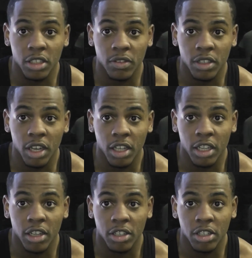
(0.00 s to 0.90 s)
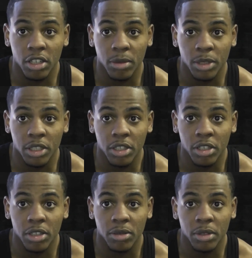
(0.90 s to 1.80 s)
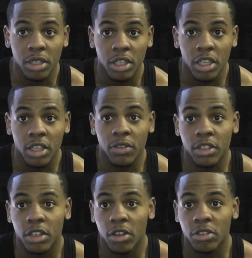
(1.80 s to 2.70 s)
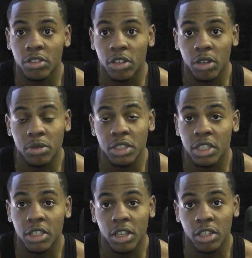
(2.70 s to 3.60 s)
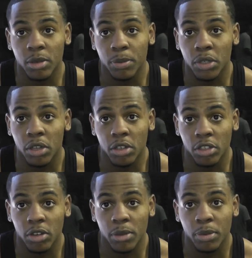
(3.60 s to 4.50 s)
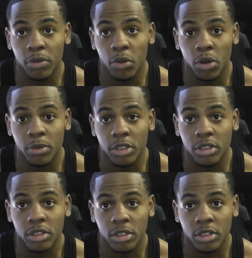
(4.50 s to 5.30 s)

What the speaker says: If the knockout come, it come. Mm-hmm. If it don't, you know, I'm still gonna put on a great performance.